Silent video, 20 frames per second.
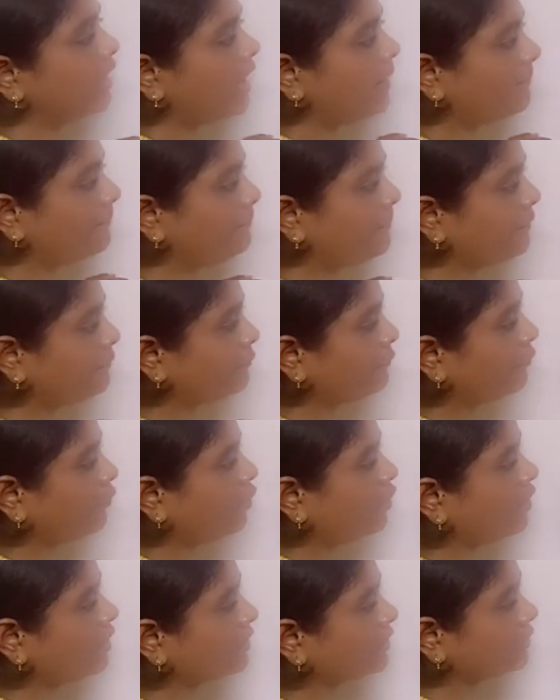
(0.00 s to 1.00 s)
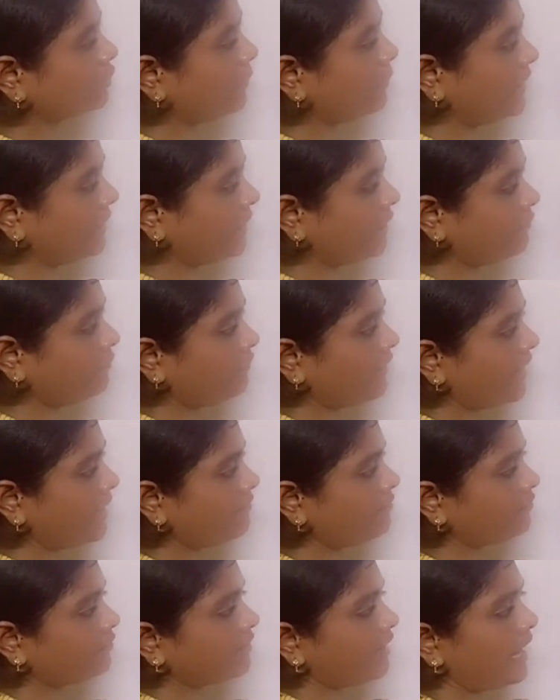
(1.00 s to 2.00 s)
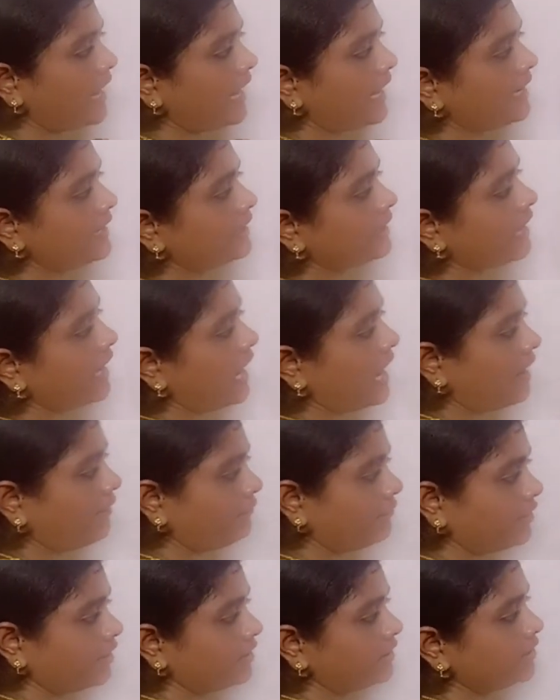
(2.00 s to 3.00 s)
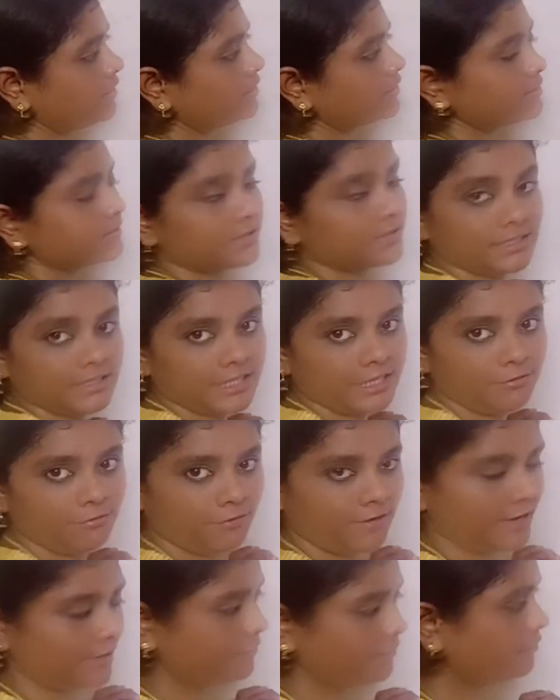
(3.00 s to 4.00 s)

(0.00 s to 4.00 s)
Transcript: before 25 and after 35.